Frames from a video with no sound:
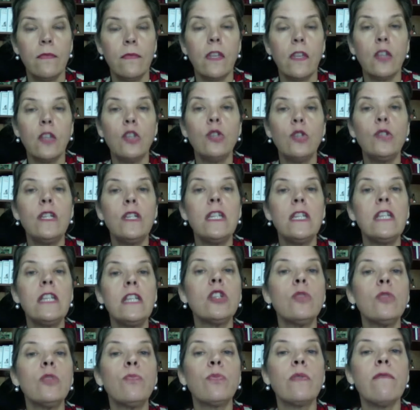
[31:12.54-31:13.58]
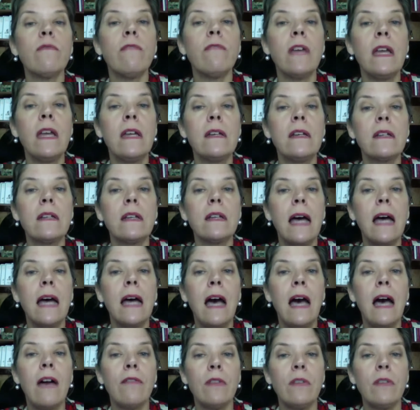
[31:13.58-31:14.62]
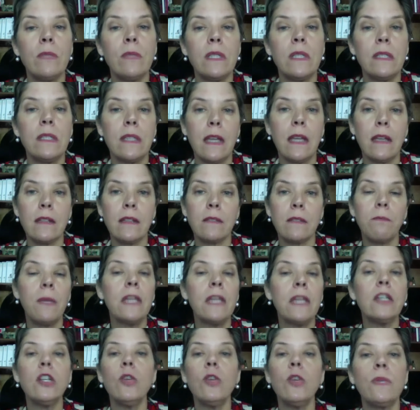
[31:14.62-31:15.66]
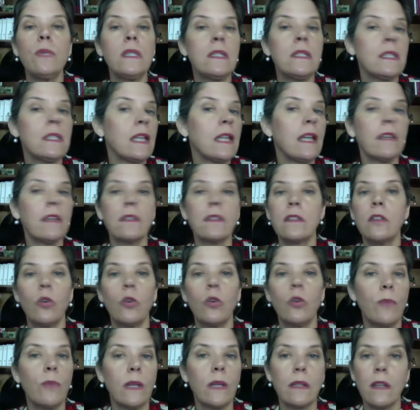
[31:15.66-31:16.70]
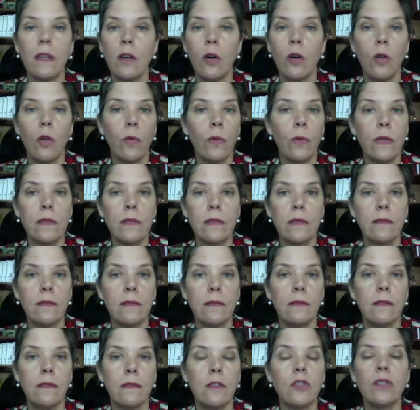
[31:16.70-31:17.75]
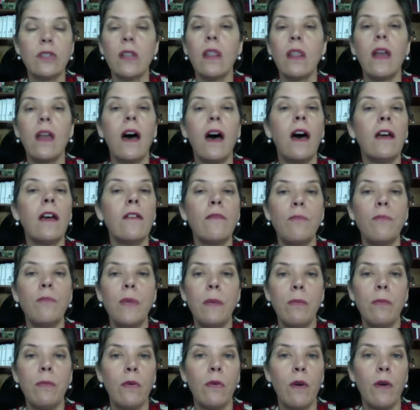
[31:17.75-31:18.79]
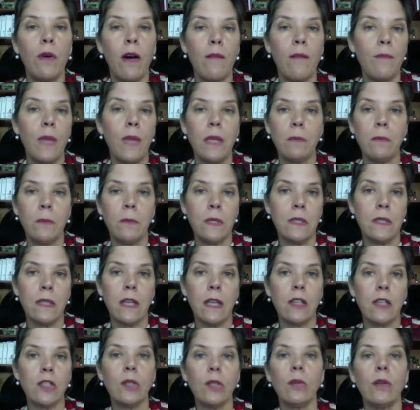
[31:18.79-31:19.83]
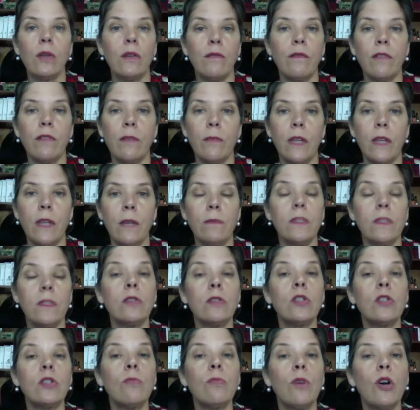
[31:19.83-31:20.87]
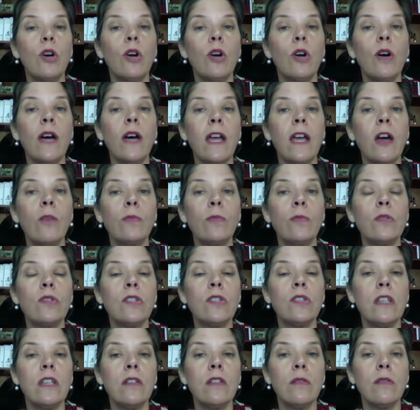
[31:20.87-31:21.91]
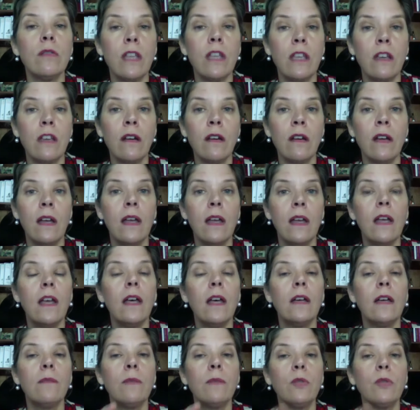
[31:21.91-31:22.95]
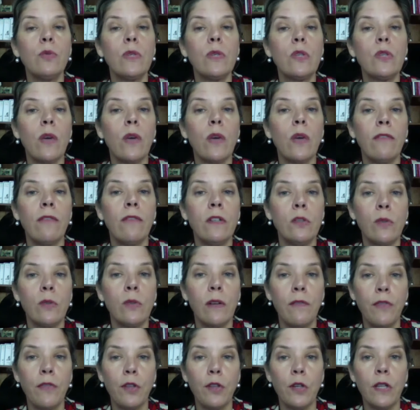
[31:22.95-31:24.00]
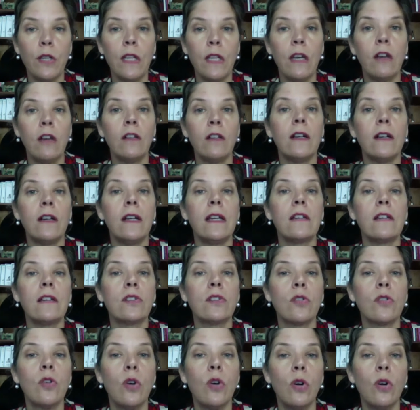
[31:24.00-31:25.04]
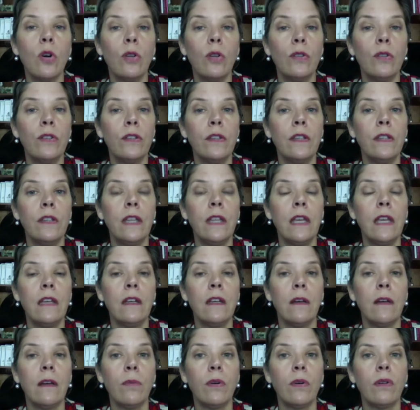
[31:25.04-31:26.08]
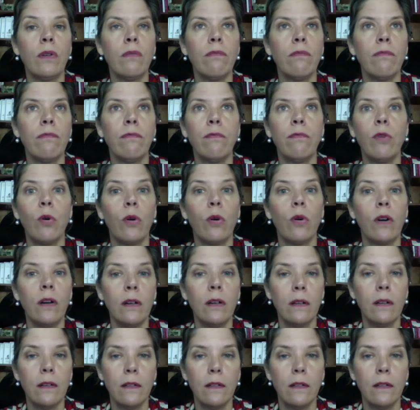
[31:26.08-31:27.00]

You need to prevent having mistakes. Make new mistakes. Don't make the old ones. There's a lot of people who have made mistakes. You learn from them. So tomorrow, I hope to see you here between 12 and 12:30 on our next call, day number 4,